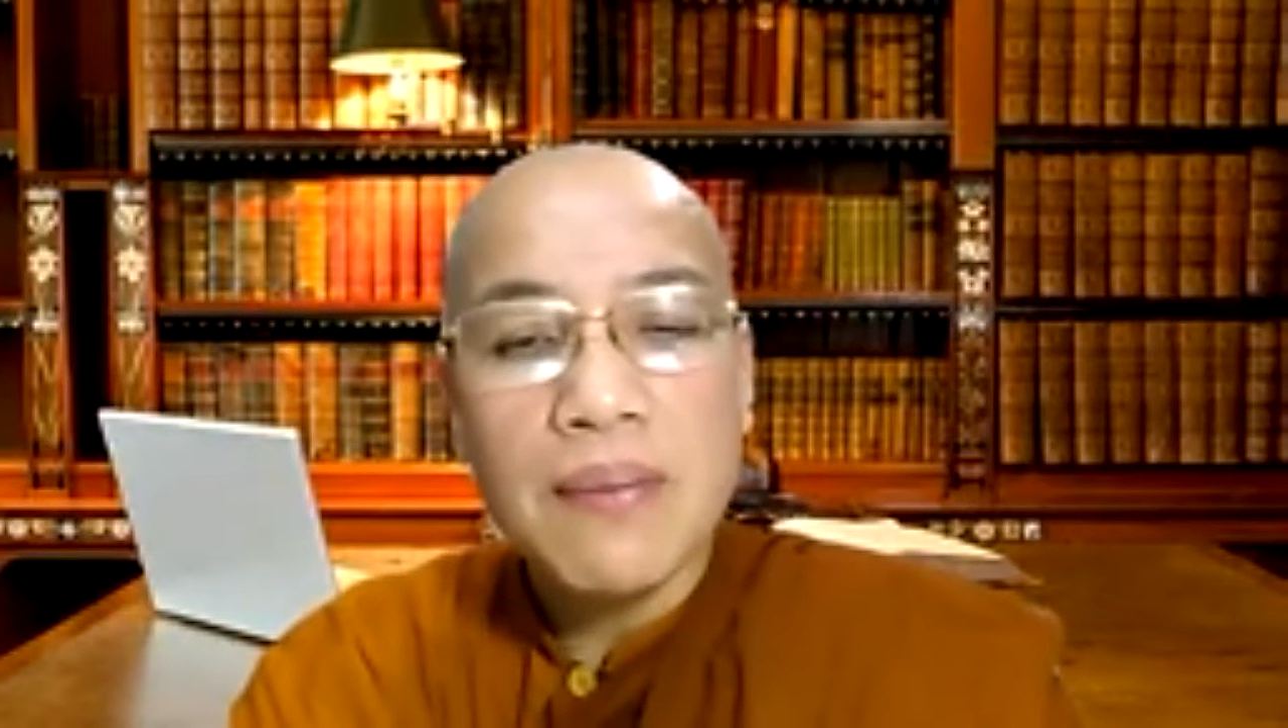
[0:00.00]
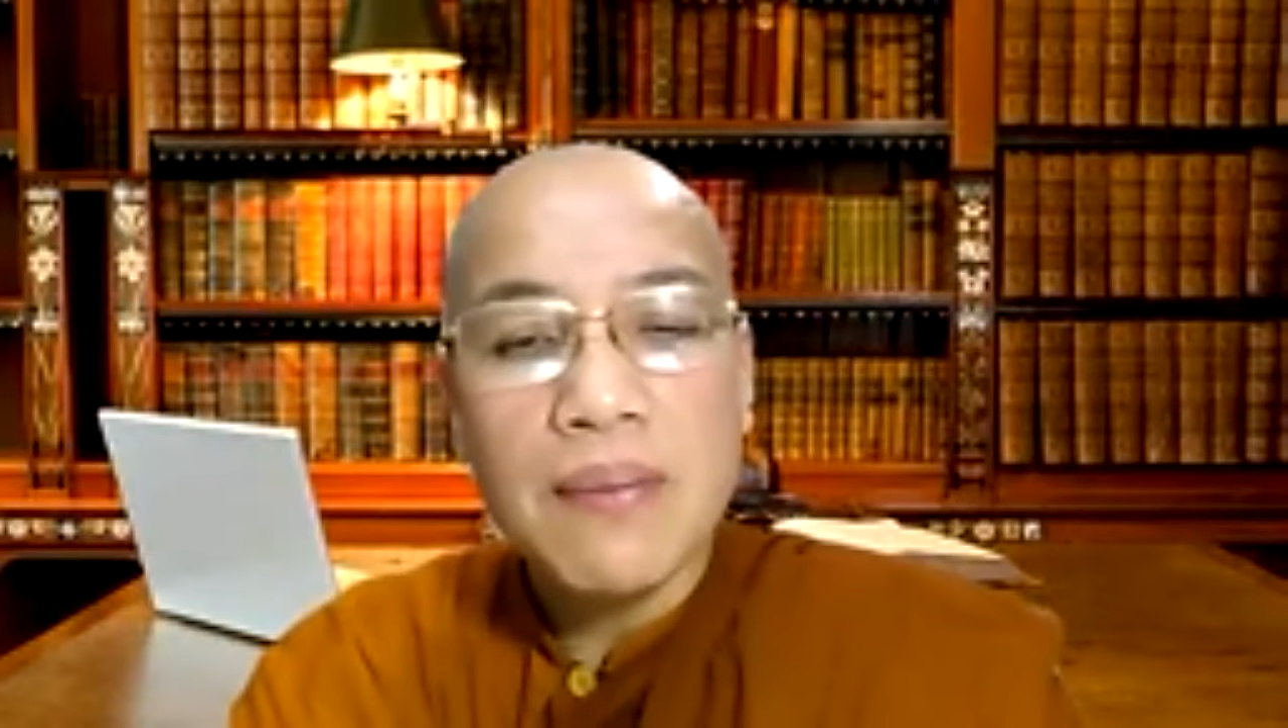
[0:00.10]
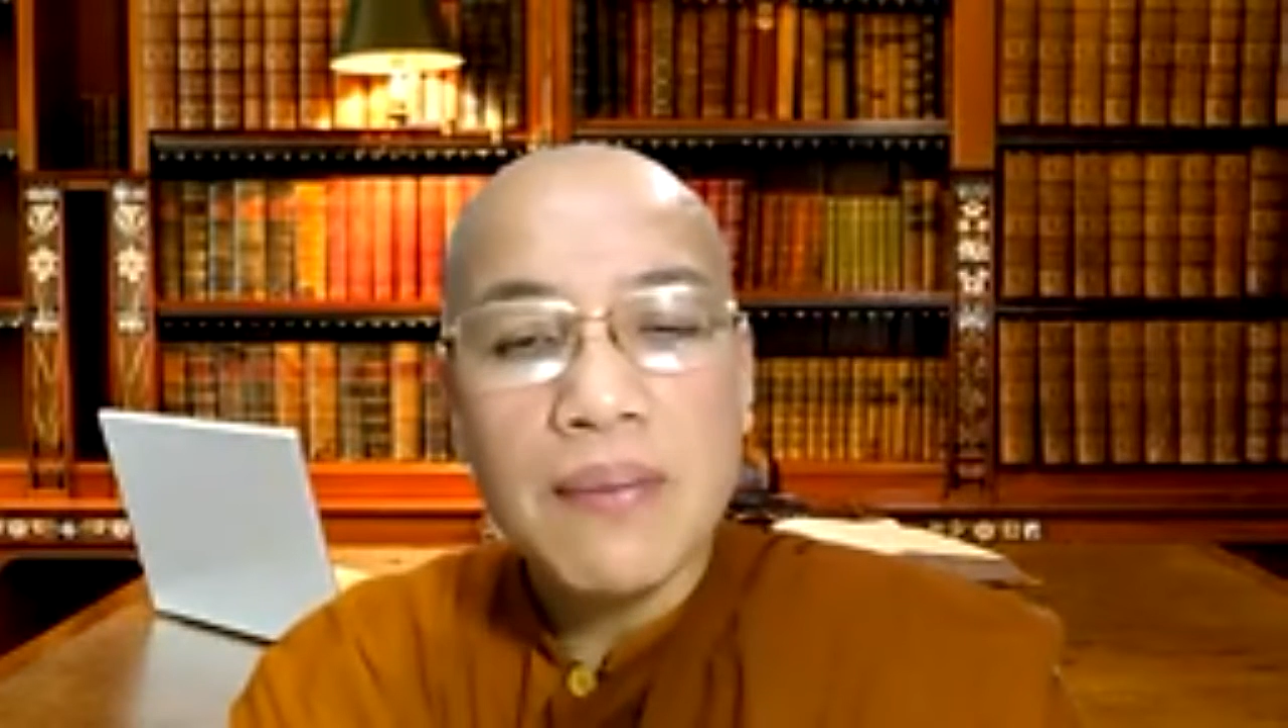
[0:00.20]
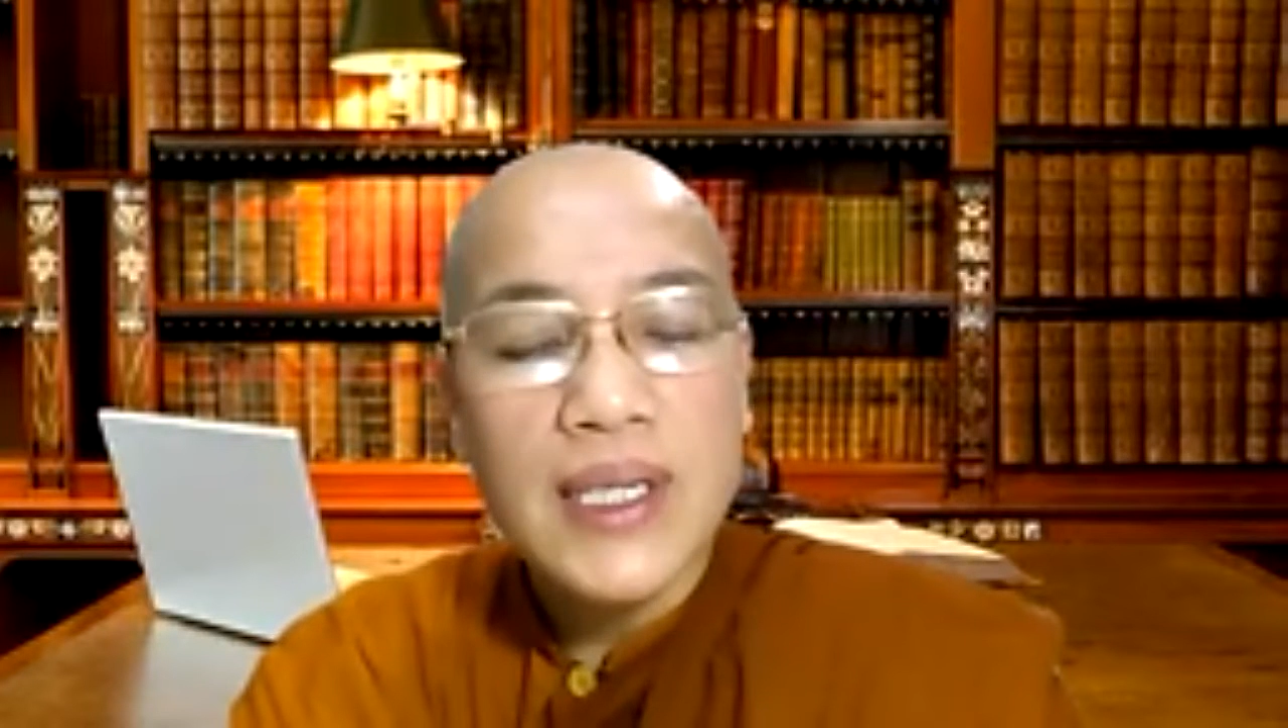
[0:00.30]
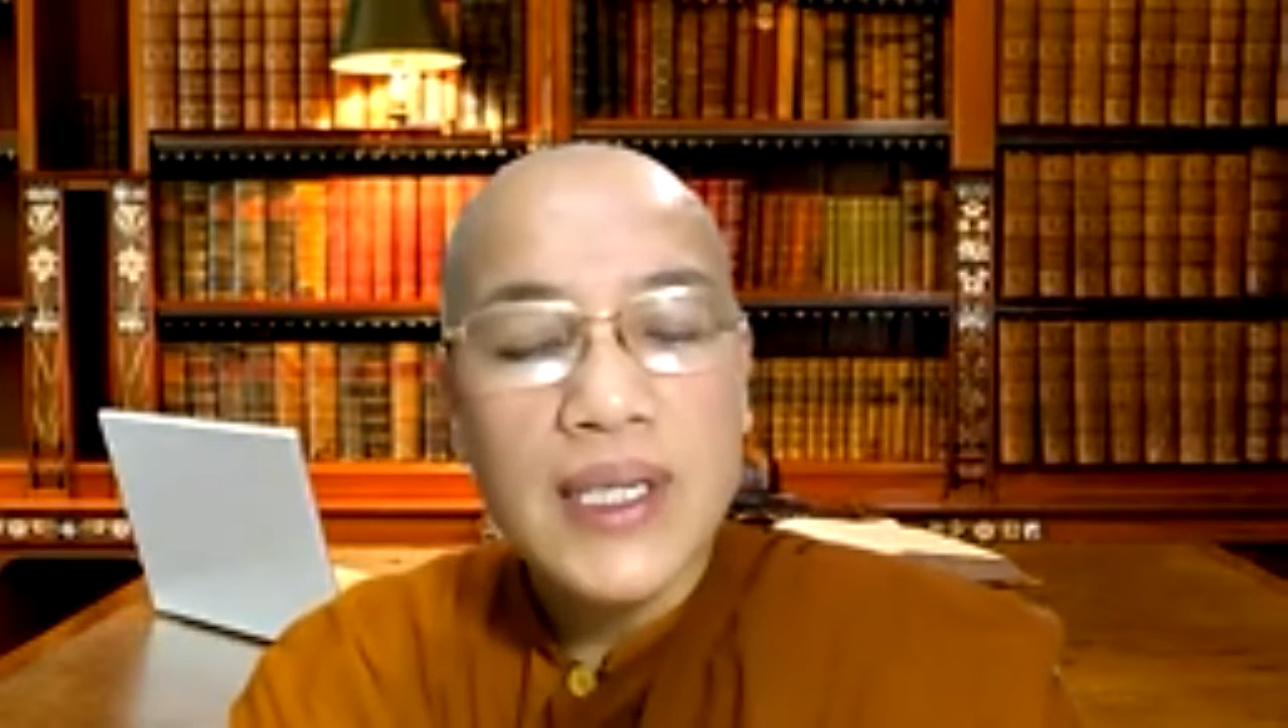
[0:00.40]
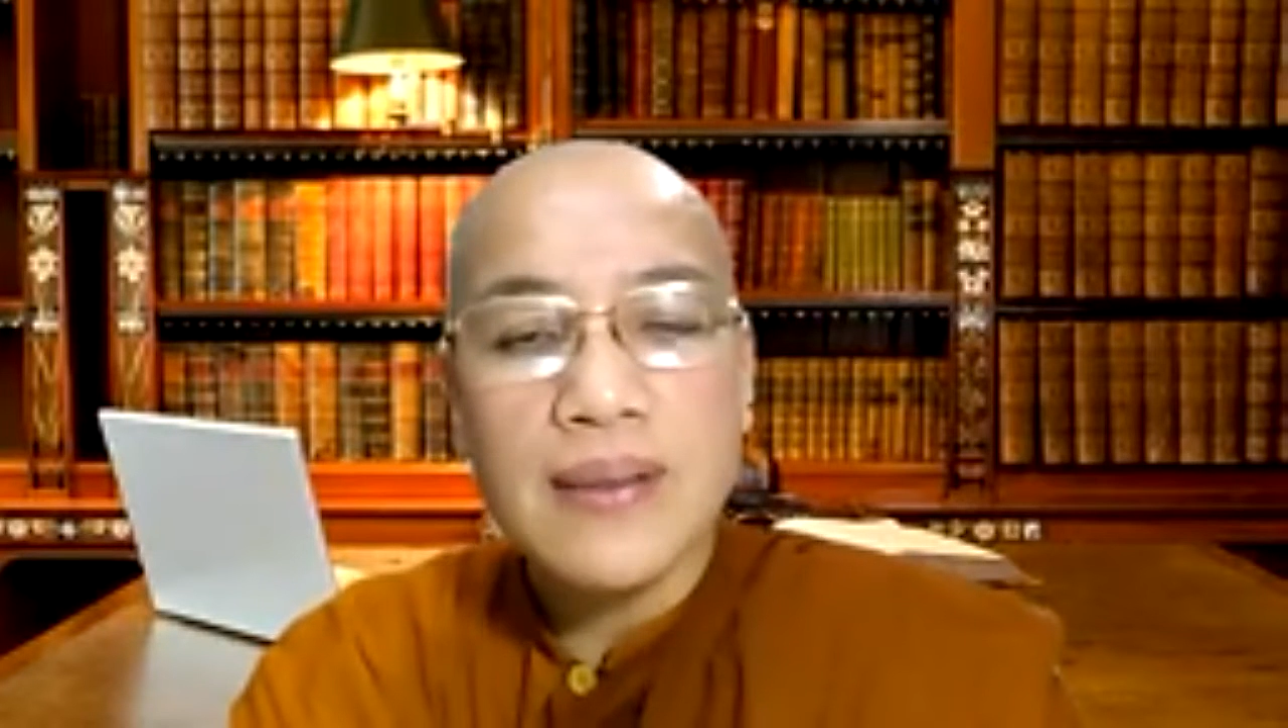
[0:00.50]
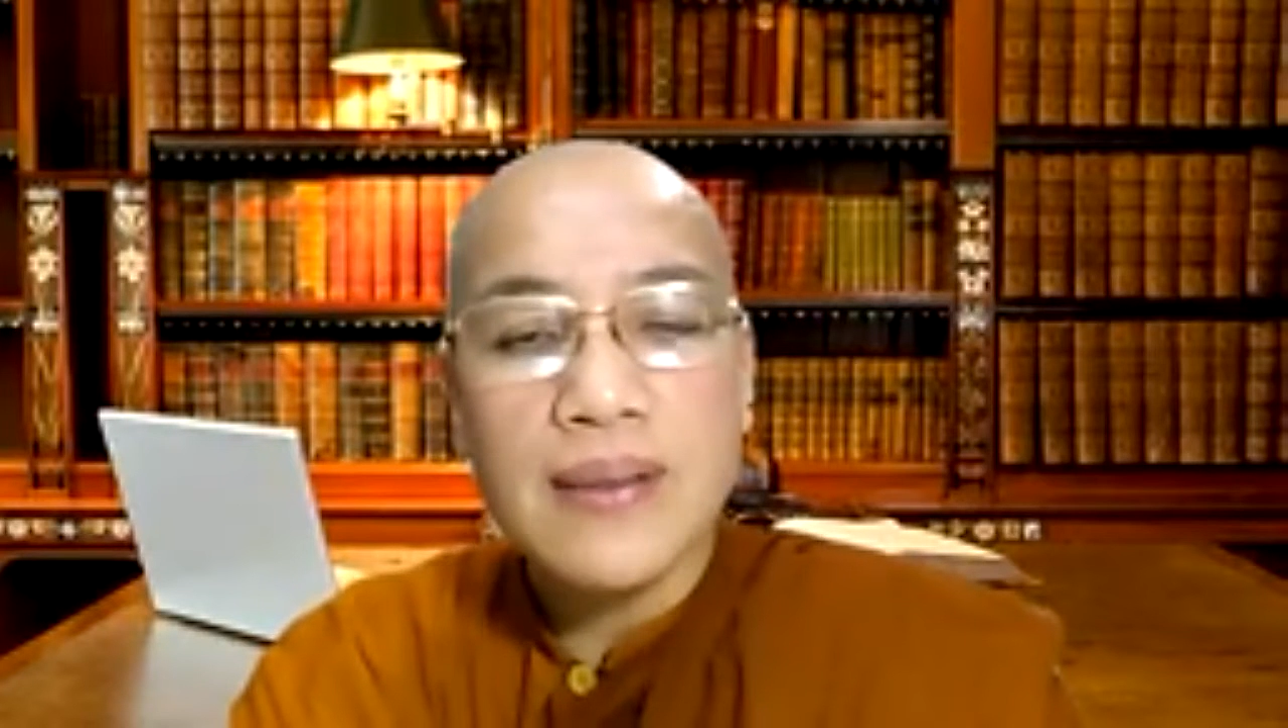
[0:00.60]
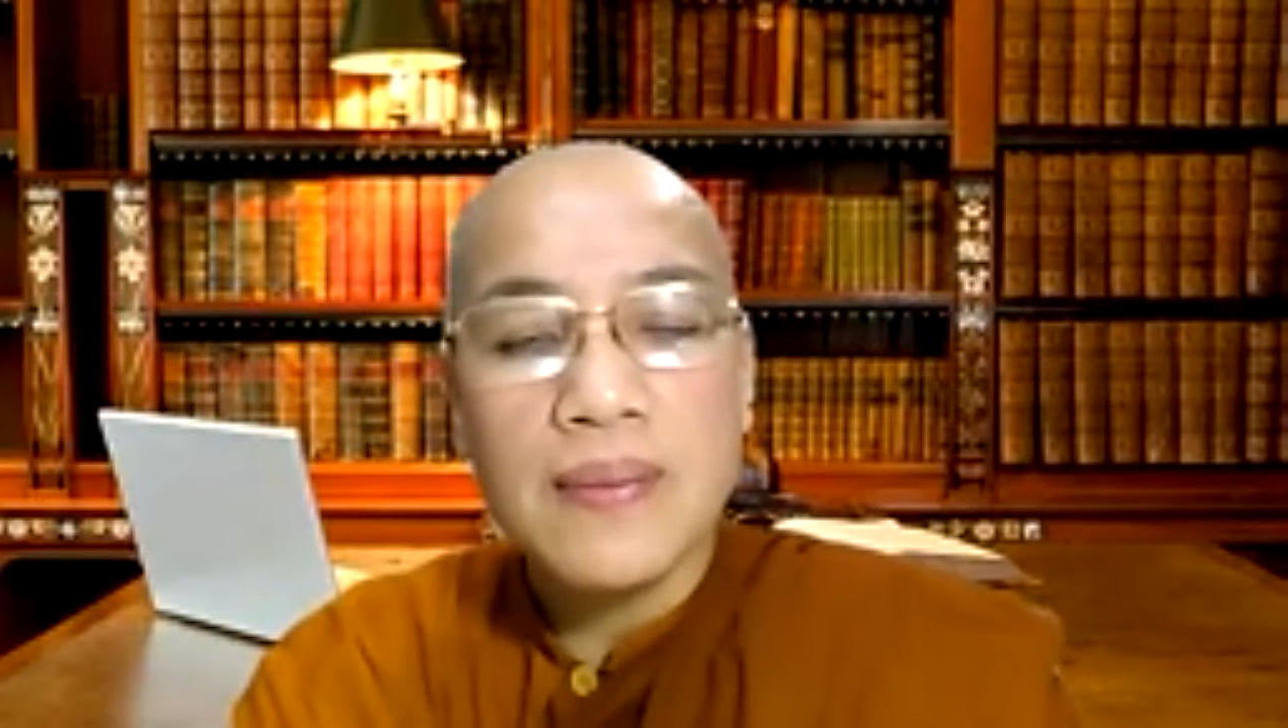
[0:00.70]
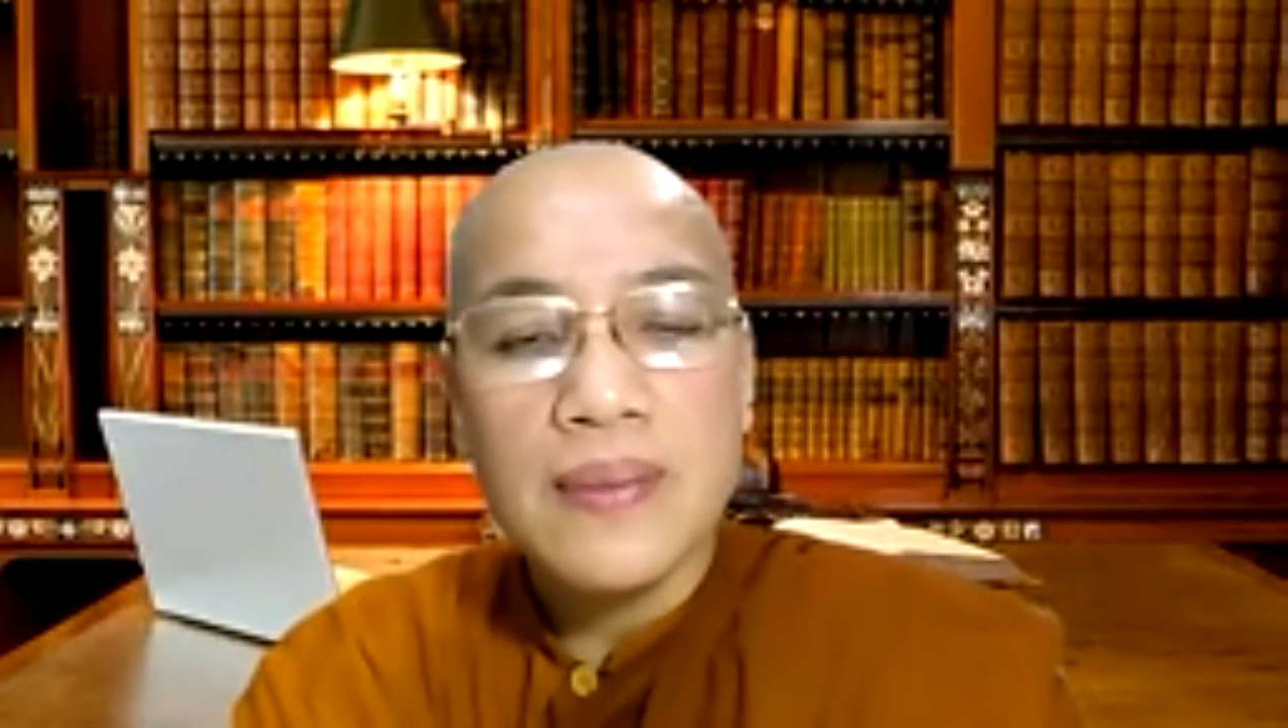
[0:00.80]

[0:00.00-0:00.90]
Buddhism.